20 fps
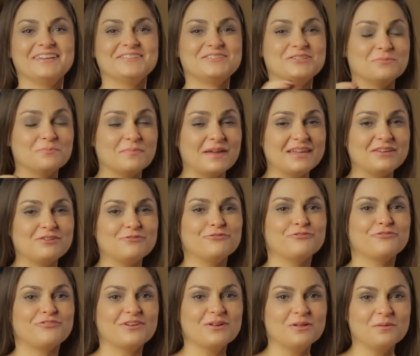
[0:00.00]
To make you
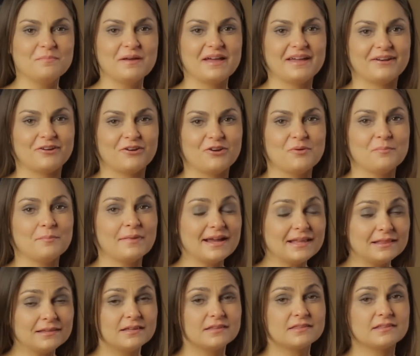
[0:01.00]
feel better,
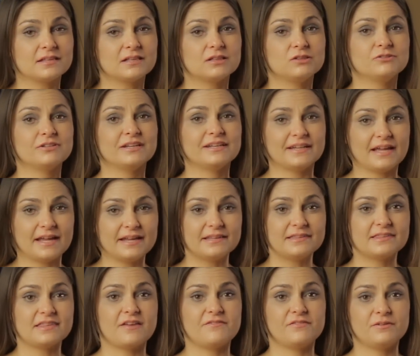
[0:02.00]
my list included
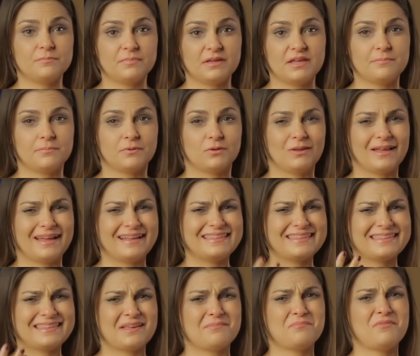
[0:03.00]
97 people, and
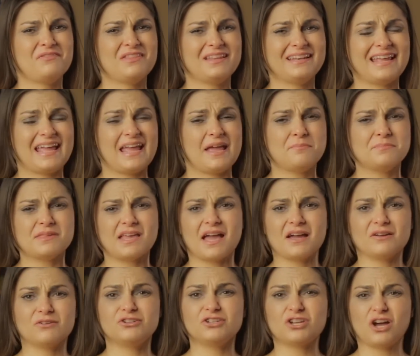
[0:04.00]
some of the names I
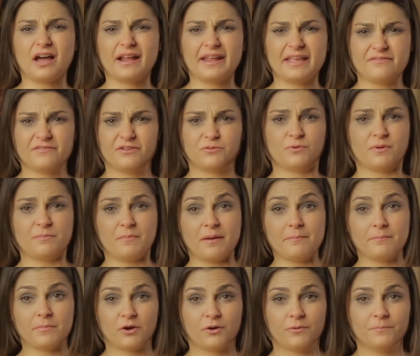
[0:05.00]
could not even
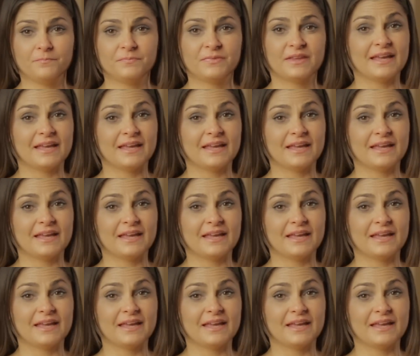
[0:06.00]
remember.